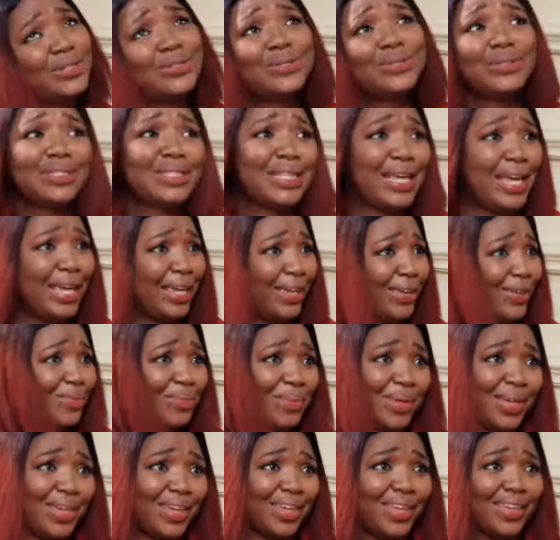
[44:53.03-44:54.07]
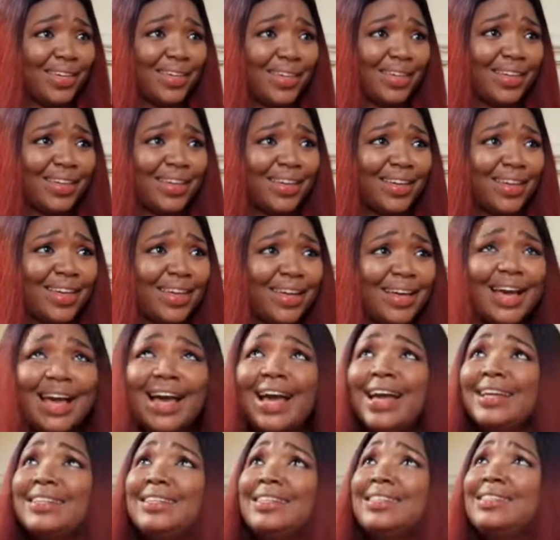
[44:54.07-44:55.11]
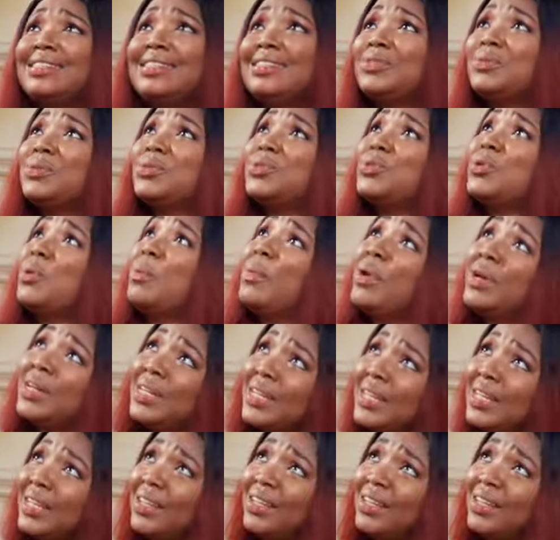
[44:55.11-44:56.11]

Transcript: You don't need to thank me. I did this with your